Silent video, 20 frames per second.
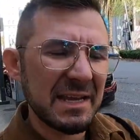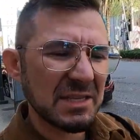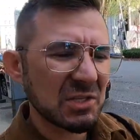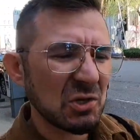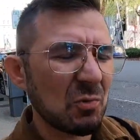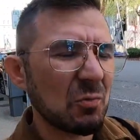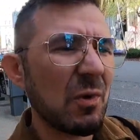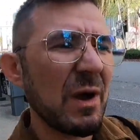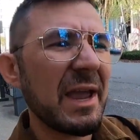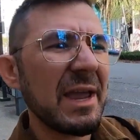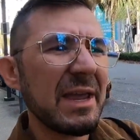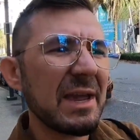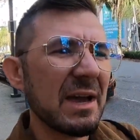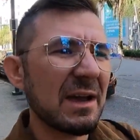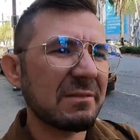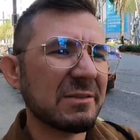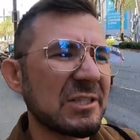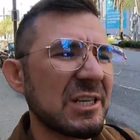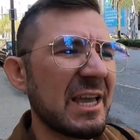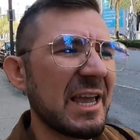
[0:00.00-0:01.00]
It's a way
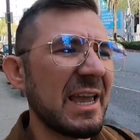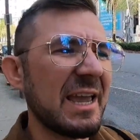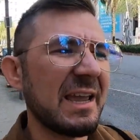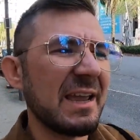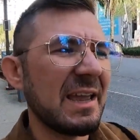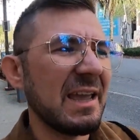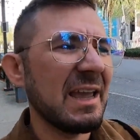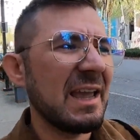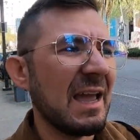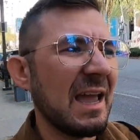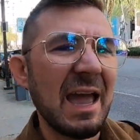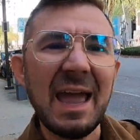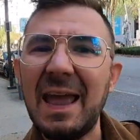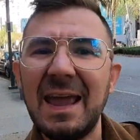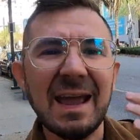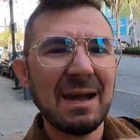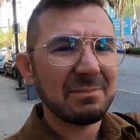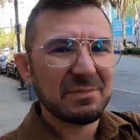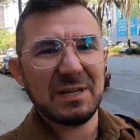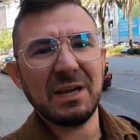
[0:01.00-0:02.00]
of saying,
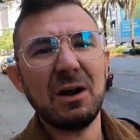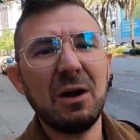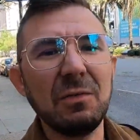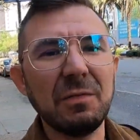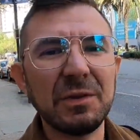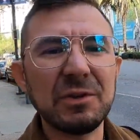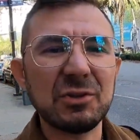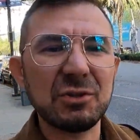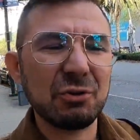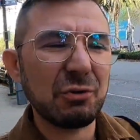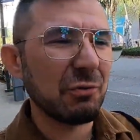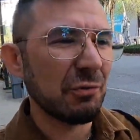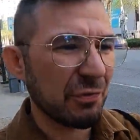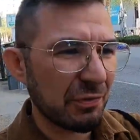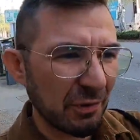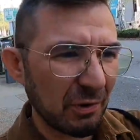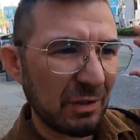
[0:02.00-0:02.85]
hey, I'm telling the truth,